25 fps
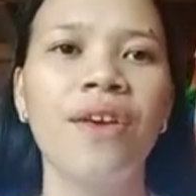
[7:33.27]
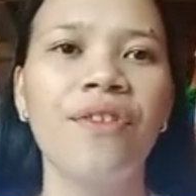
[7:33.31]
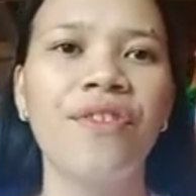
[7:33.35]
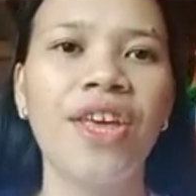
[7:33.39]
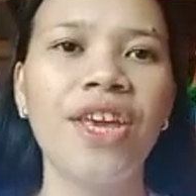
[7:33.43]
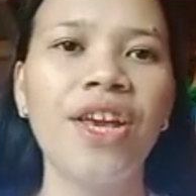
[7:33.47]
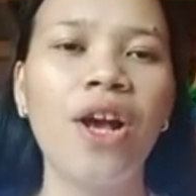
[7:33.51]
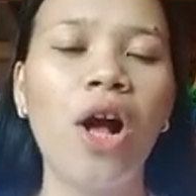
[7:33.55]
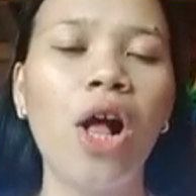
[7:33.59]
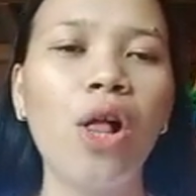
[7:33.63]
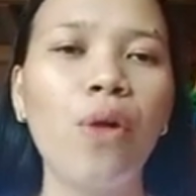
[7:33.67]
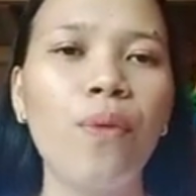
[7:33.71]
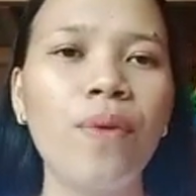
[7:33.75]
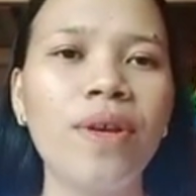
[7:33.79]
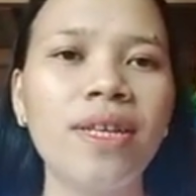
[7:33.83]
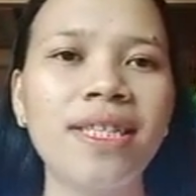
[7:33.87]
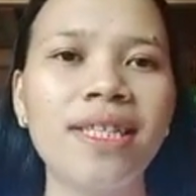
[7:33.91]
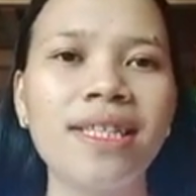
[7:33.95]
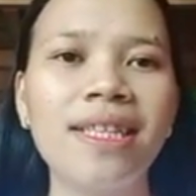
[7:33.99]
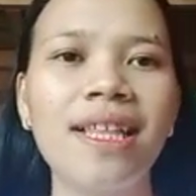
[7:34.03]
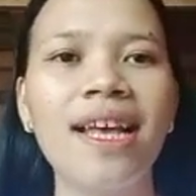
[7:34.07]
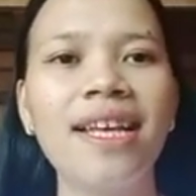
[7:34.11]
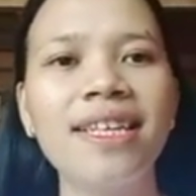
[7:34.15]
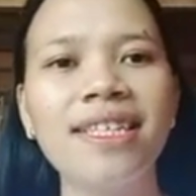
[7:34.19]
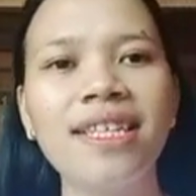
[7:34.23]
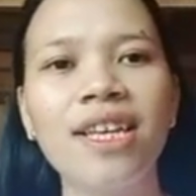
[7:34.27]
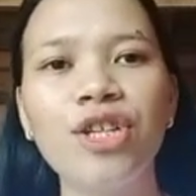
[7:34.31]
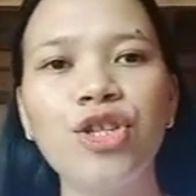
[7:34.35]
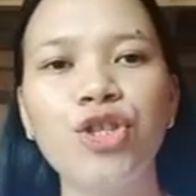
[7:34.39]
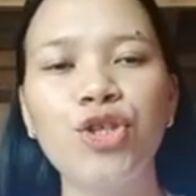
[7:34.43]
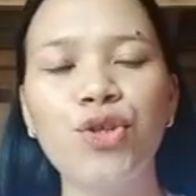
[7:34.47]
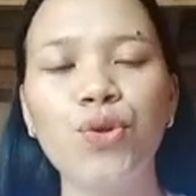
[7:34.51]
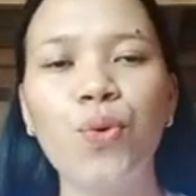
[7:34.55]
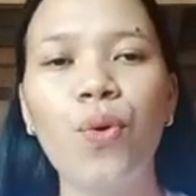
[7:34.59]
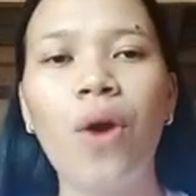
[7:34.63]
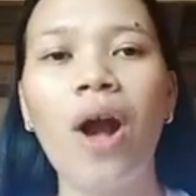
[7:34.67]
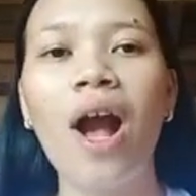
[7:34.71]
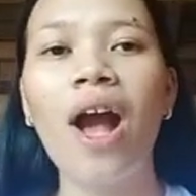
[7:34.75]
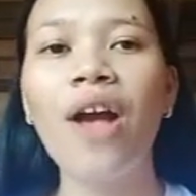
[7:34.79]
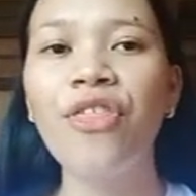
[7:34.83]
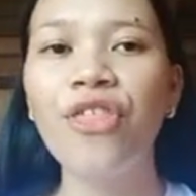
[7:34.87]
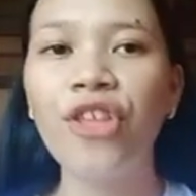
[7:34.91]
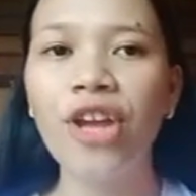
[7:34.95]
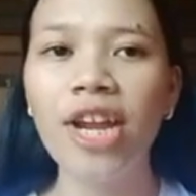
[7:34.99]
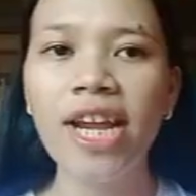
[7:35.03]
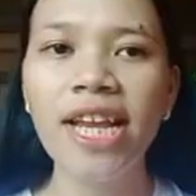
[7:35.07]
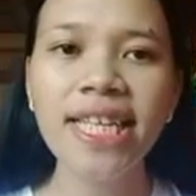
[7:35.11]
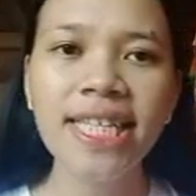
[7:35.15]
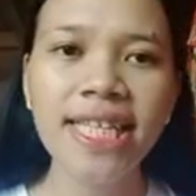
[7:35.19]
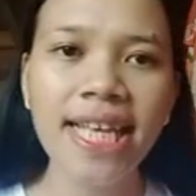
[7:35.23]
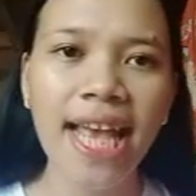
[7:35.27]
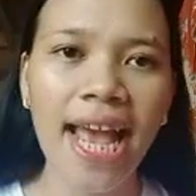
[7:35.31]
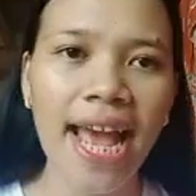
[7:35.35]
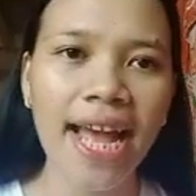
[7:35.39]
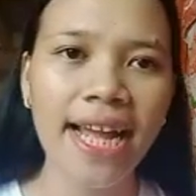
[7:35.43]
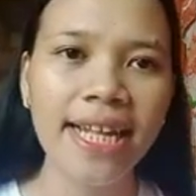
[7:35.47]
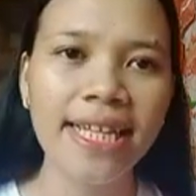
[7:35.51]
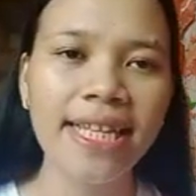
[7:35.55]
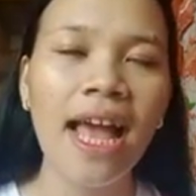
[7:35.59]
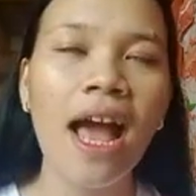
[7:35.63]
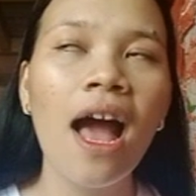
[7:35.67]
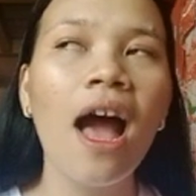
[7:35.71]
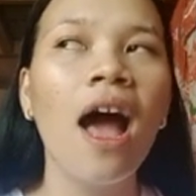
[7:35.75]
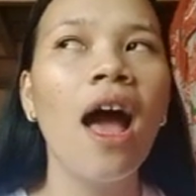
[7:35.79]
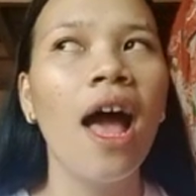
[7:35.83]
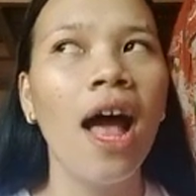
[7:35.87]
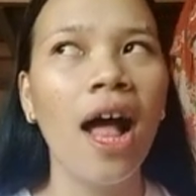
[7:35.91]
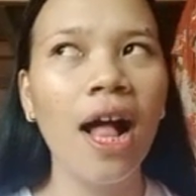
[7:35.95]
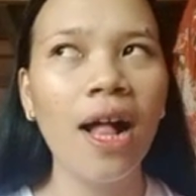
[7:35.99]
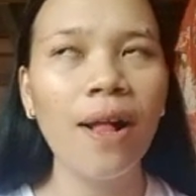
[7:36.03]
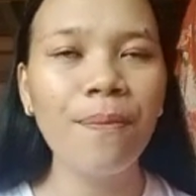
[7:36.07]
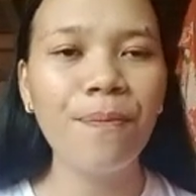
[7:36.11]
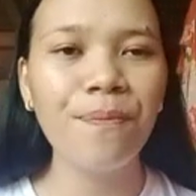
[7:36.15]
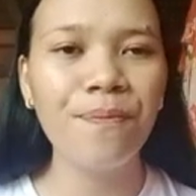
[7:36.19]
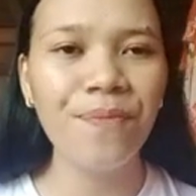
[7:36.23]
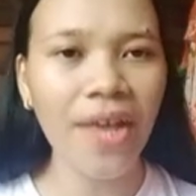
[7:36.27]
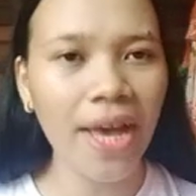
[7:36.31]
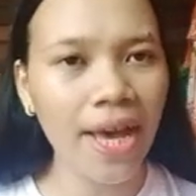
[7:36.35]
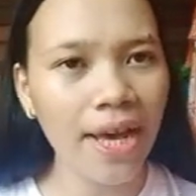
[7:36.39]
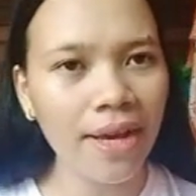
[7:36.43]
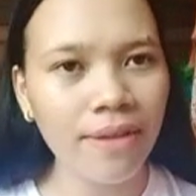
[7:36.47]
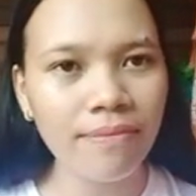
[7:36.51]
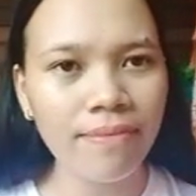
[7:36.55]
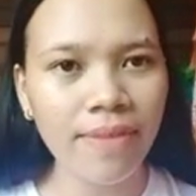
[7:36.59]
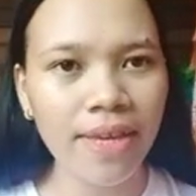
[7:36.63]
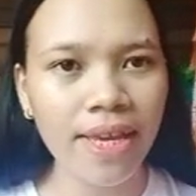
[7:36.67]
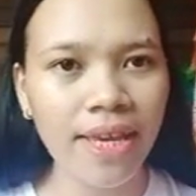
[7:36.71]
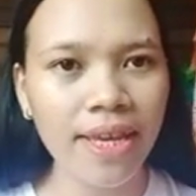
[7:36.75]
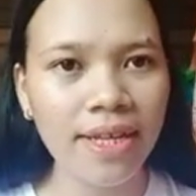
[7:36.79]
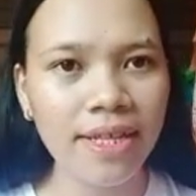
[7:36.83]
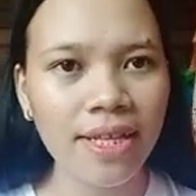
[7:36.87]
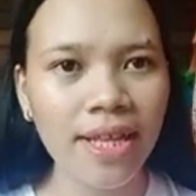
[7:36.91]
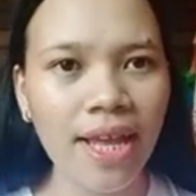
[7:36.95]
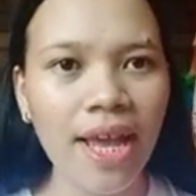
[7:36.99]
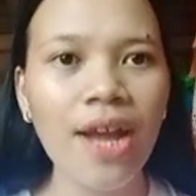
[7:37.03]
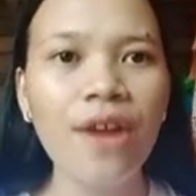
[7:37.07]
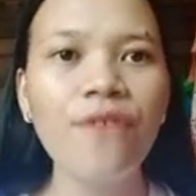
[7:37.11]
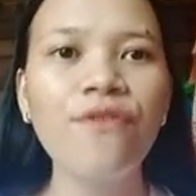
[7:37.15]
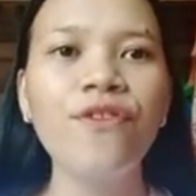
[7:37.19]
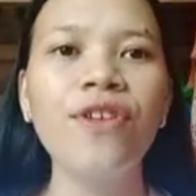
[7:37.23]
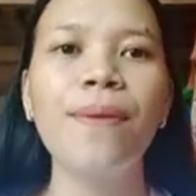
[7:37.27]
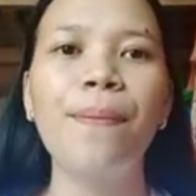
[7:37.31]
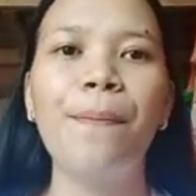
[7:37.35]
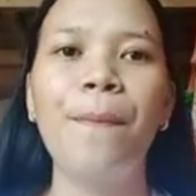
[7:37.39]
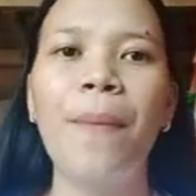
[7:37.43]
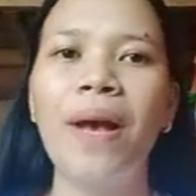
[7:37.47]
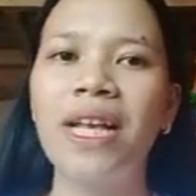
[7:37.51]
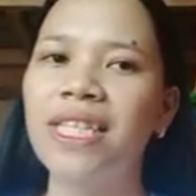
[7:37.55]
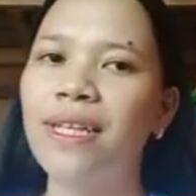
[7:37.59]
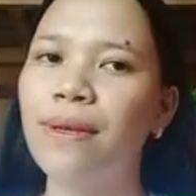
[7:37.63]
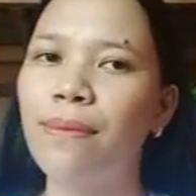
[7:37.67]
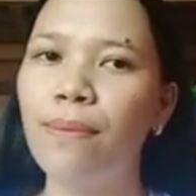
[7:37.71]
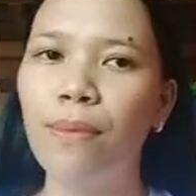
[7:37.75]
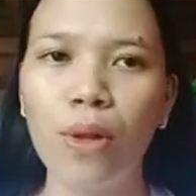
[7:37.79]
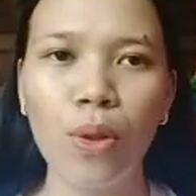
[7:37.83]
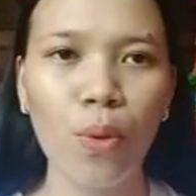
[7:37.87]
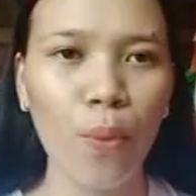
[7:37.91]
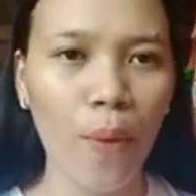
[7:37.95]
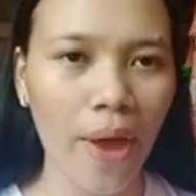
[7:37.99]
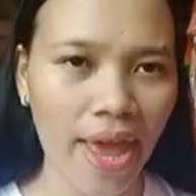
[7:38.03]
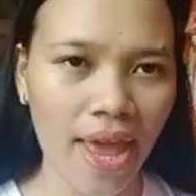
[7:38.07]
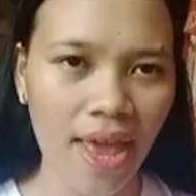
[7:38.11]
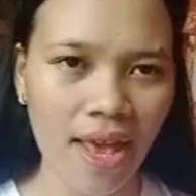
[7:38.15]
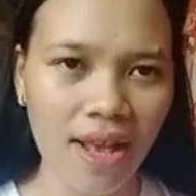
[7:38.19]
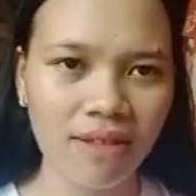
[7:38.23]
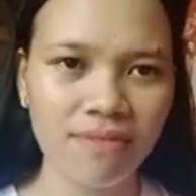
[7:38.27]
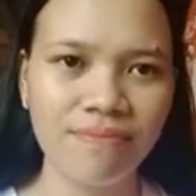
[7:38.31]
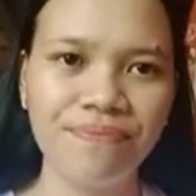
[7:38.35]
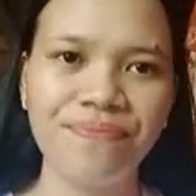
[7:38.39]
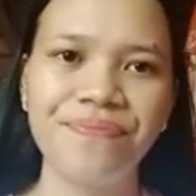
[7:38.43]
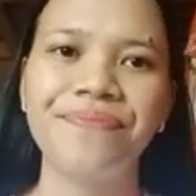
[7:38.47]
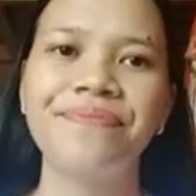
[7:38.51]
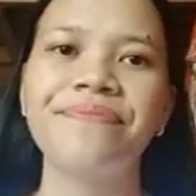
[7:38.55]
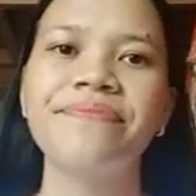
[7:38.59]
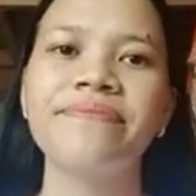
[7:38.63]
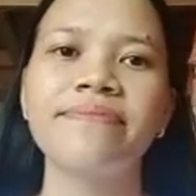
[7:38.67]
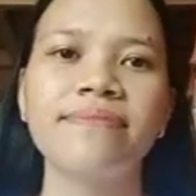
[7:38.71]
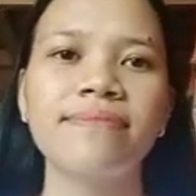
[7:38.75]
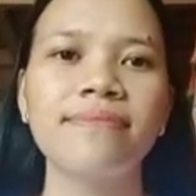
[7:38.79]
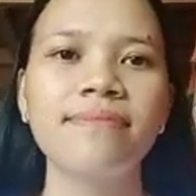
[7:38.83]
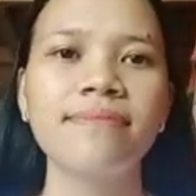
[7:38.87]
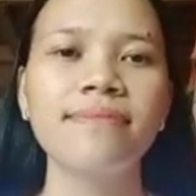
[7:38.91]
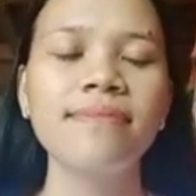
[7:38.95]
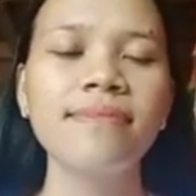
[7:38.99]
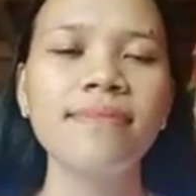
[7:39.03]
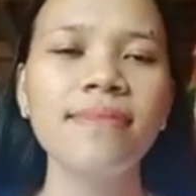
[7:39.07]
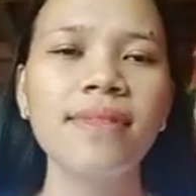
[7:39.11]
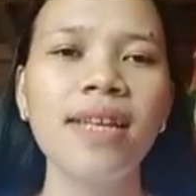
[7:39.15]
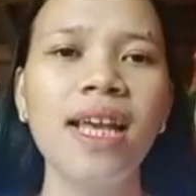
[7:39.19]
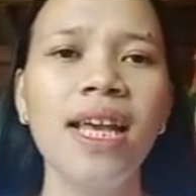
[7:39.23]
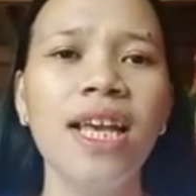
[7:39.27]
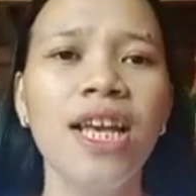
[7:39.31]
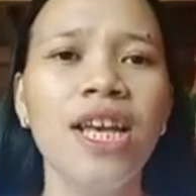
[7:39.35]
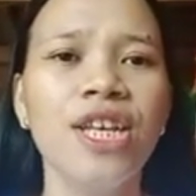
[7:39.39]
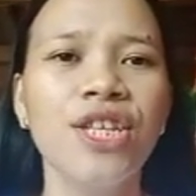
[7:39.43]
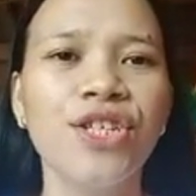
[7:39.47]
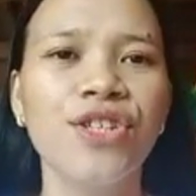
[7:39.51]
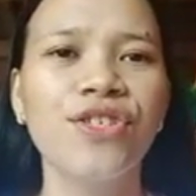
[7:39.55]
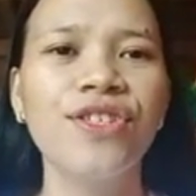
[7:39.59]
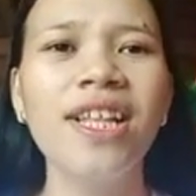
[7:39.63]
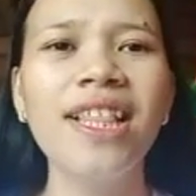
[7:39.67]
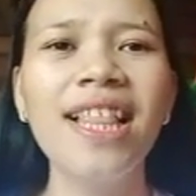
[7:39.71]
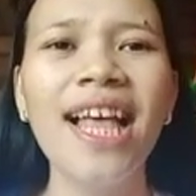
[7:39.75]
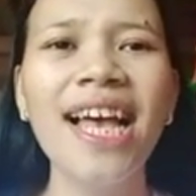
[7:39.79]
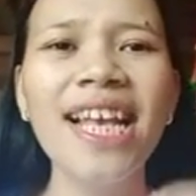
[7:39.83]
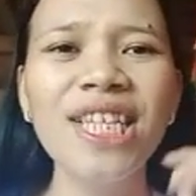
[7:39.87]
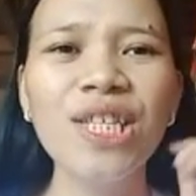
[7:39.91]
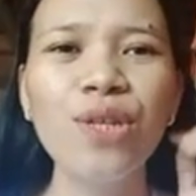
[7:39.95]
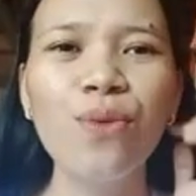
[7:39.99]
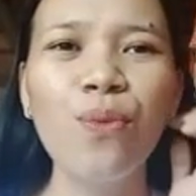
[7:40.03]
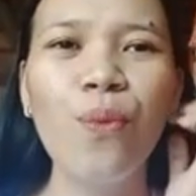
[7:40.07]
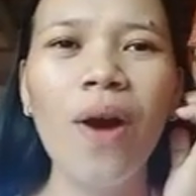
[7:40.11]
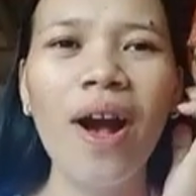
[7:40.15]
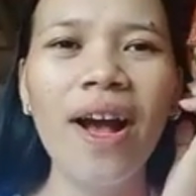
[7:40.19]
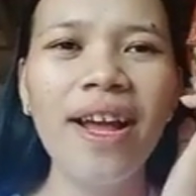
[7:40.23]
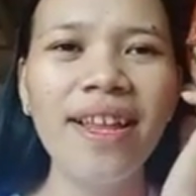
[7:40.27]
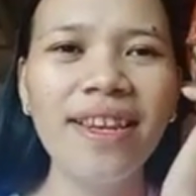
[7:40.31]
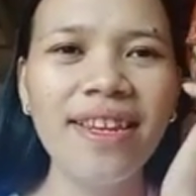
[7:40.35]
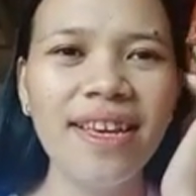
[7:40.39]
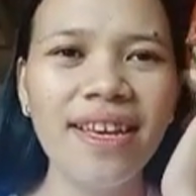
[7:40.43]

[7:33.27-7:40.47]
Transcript: They always listen to others and help them in every possible way. So the last one